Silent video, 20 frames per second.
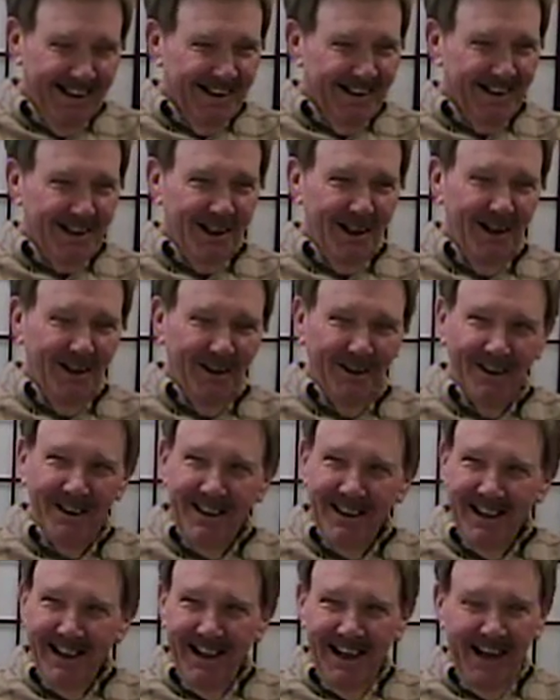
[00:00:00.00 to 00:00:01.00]
So
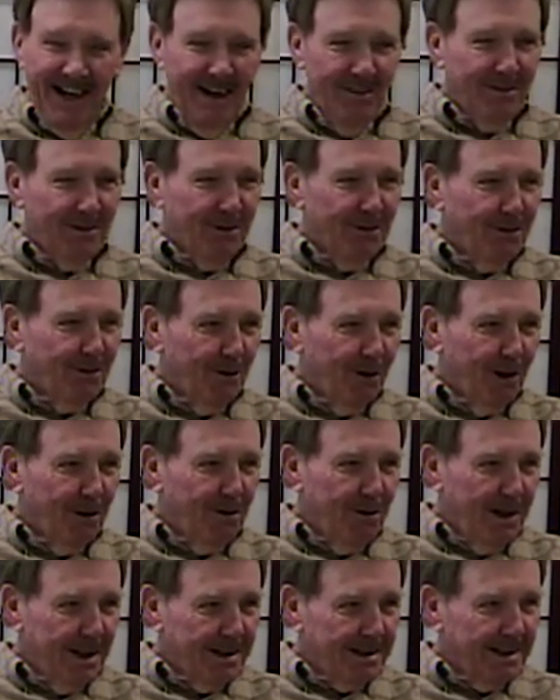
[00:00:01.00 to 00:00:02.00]
after 4
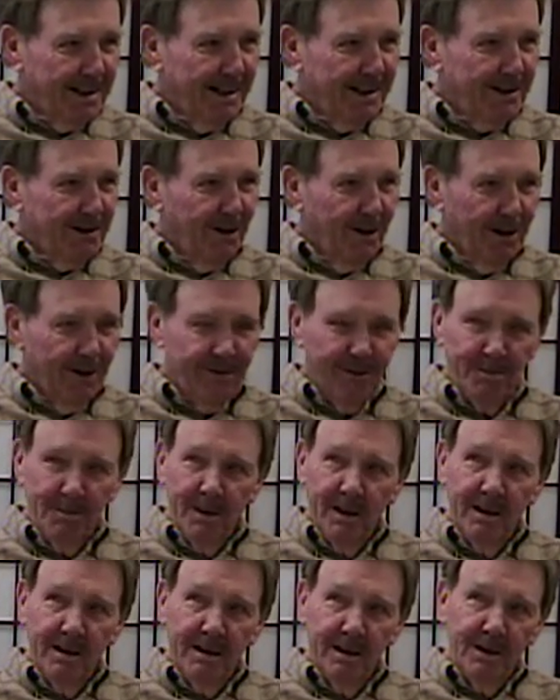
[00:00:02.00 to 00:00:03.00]
weeks, I had gone from
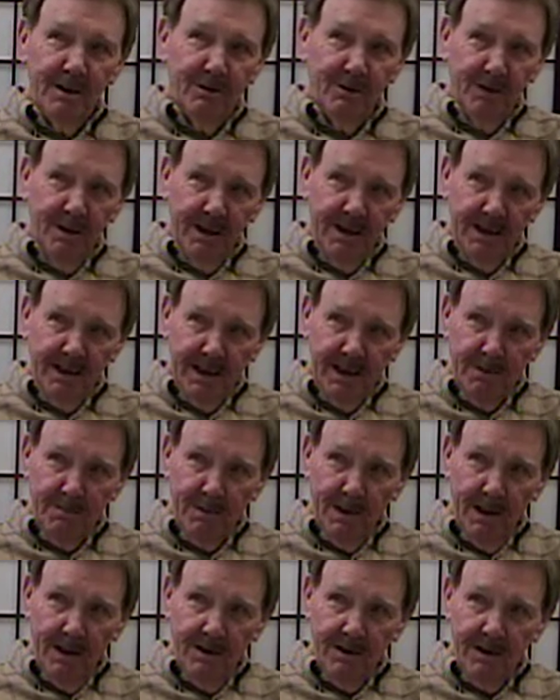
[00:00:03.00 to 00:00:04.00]
126
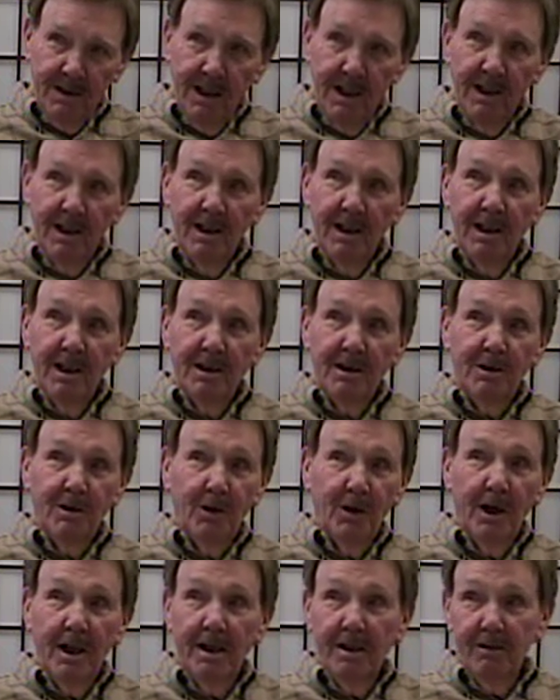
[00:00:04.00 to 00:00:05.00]
pounds to
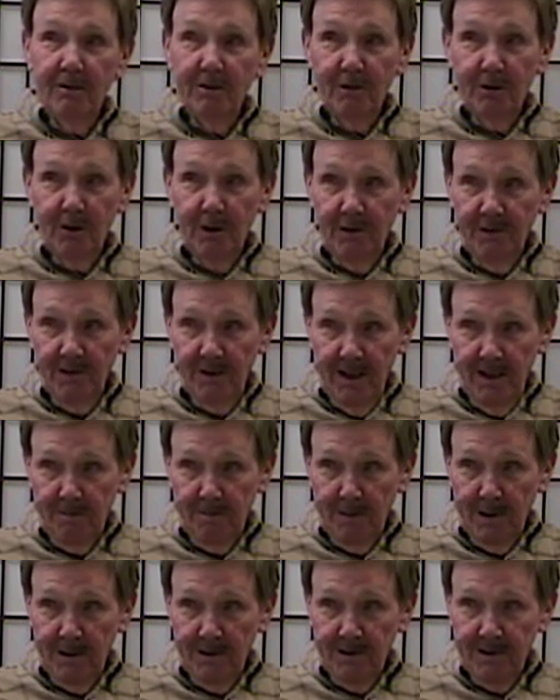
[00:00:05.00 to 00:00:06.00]
145
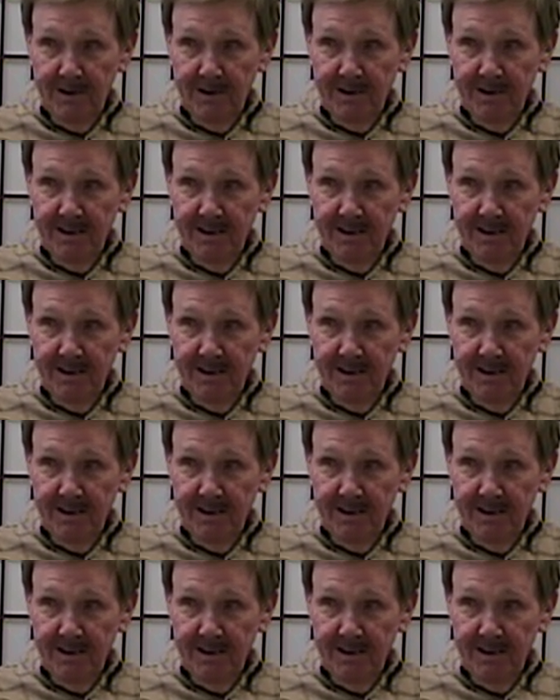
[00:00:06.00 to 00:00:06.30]
pounds.